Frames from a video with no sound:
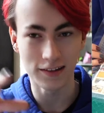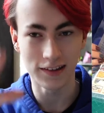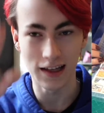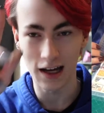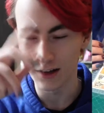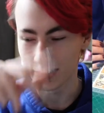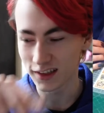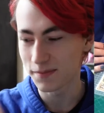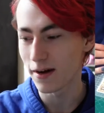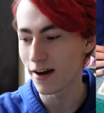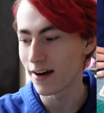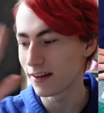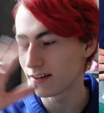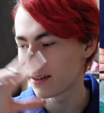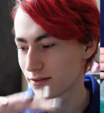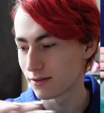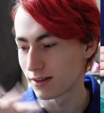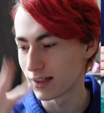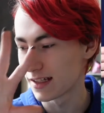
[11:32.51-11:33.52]
The outer
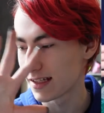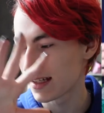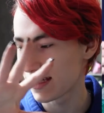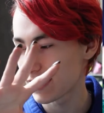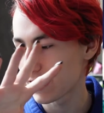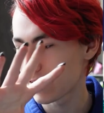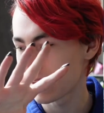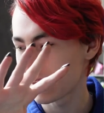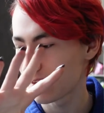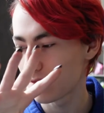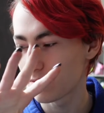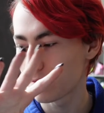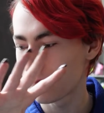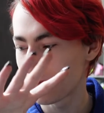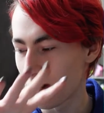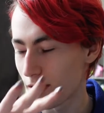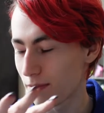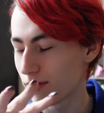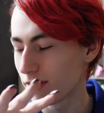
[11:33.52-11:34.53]
part was
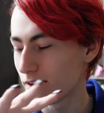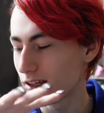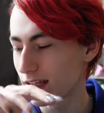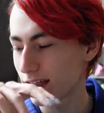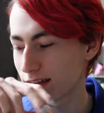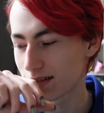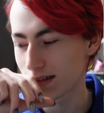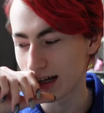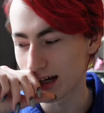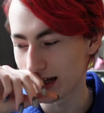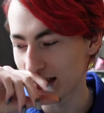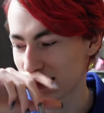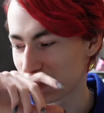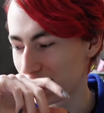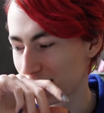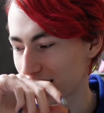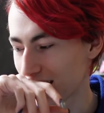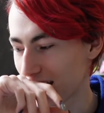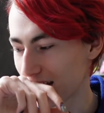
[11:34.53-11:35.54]
properly cut
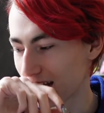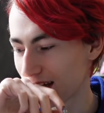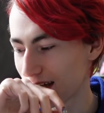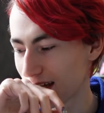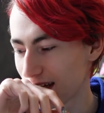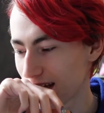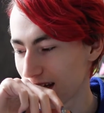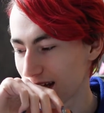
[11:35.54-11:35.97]
and then